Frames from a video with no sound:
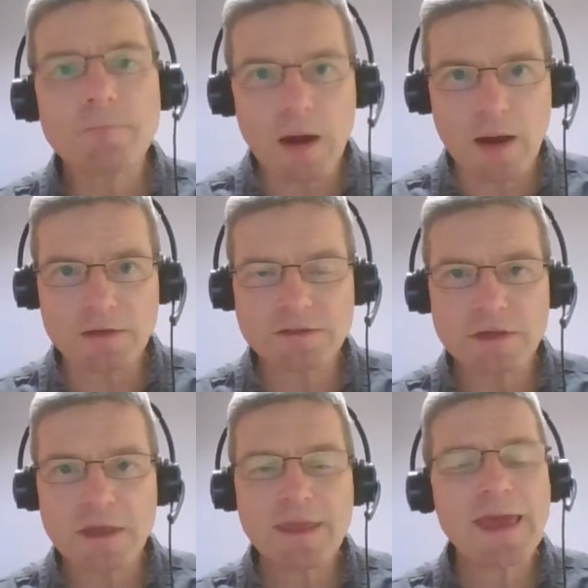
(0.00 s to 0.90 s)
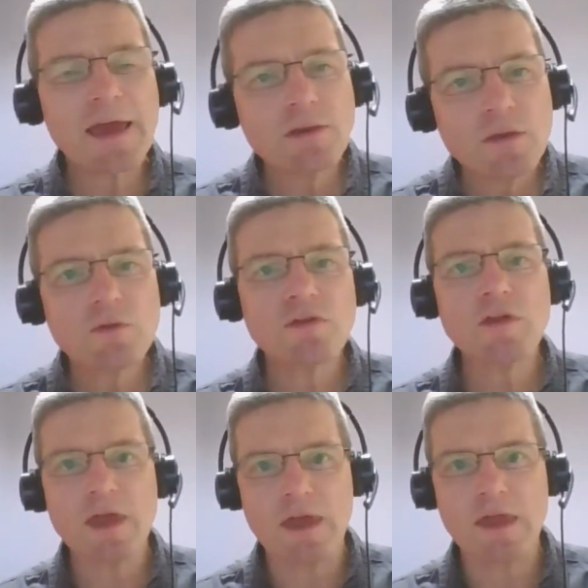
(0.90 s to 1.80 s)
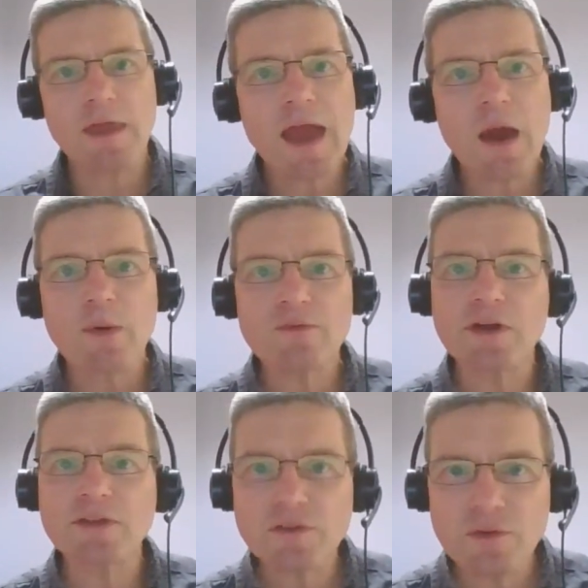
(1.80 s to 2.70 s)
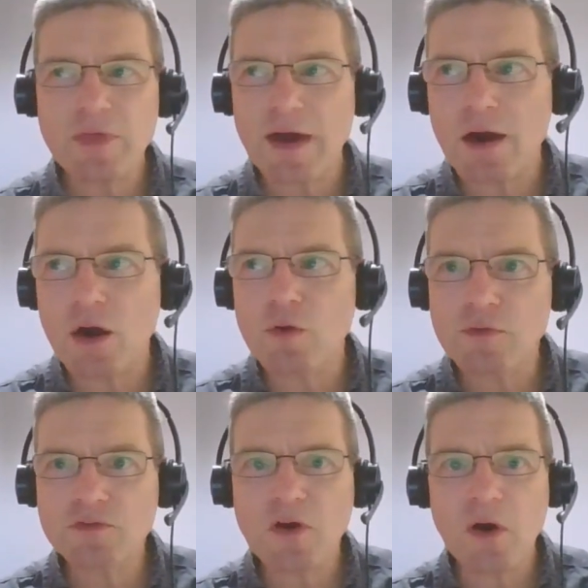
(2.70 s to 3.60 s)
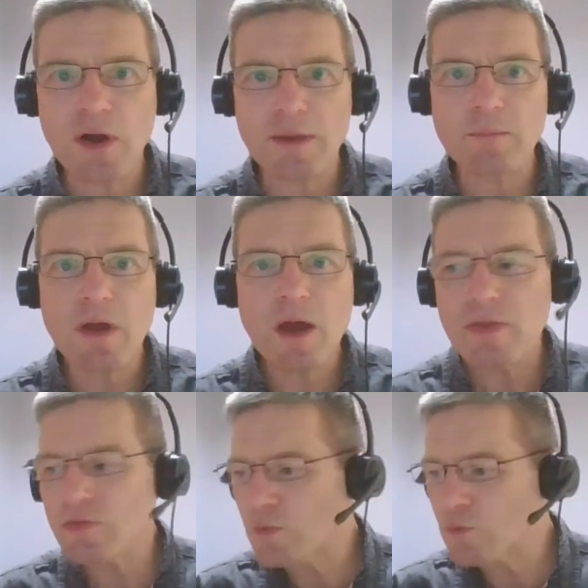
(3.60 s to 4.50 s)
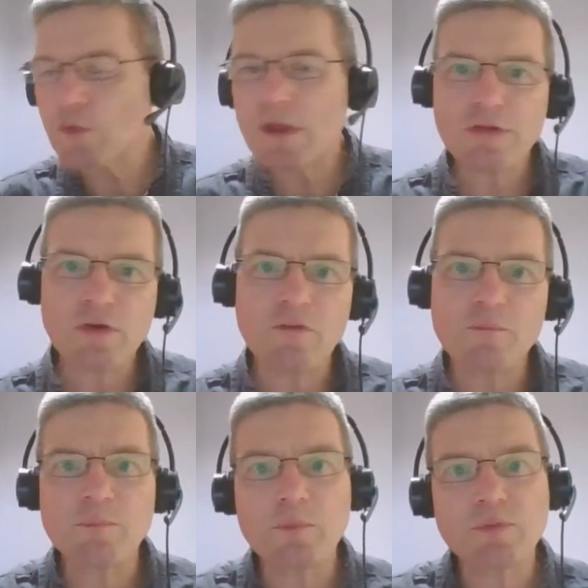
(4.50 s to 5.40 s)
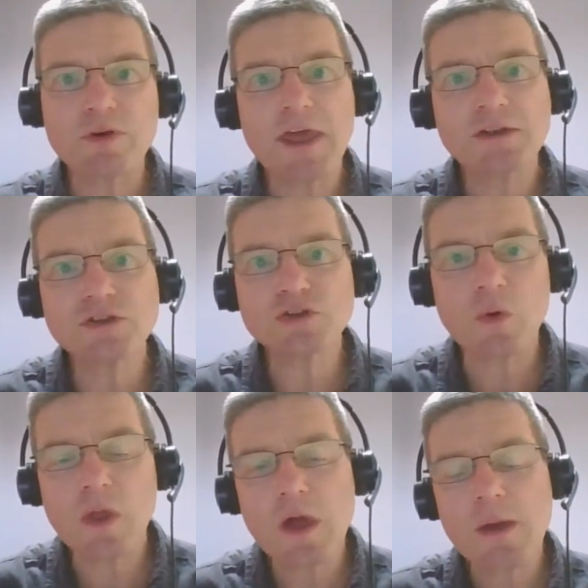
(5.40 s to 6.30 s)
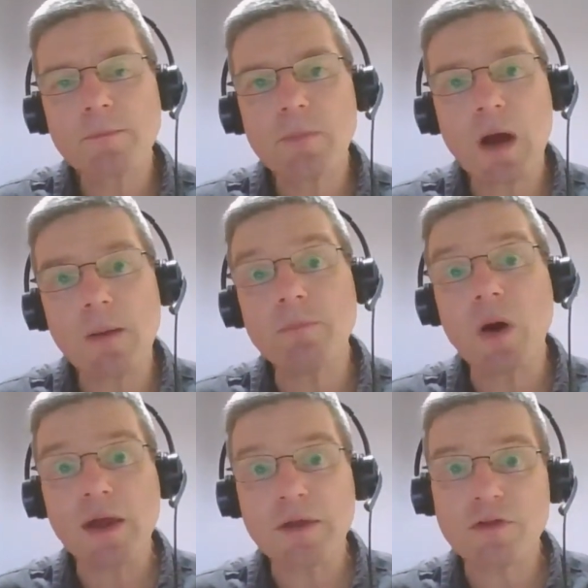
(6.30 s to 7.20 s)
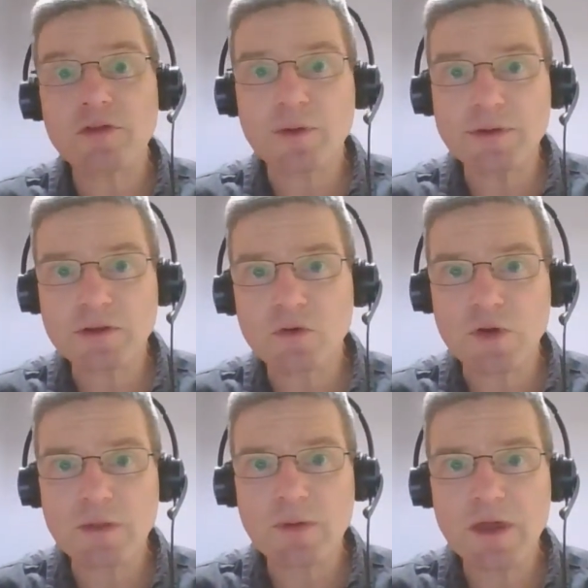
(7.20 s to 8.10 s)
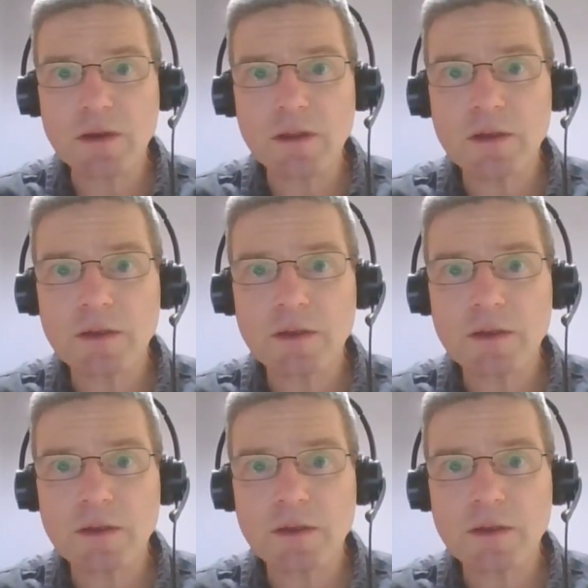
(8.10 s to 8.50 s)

But can you see how if I do that over time, the risk of potential uh, bias is going to creep in?